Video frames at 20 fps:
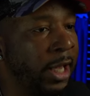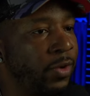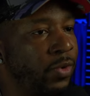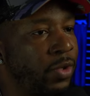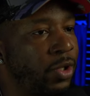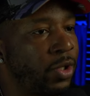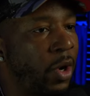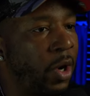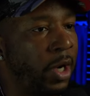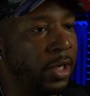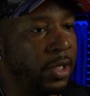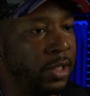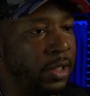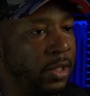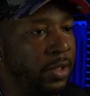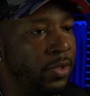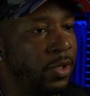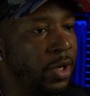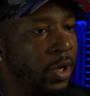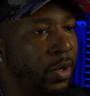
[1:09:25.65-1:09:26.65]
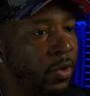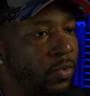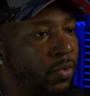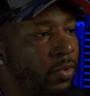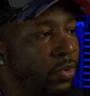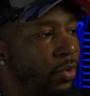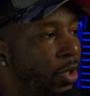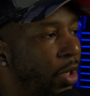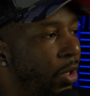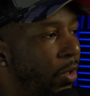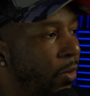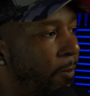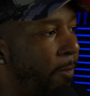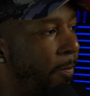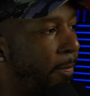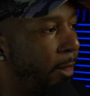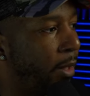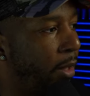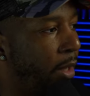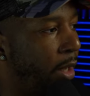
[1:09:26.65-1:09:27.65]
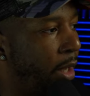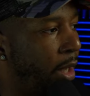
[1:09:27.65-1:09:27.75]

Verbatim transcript: and you start to, you know, you know,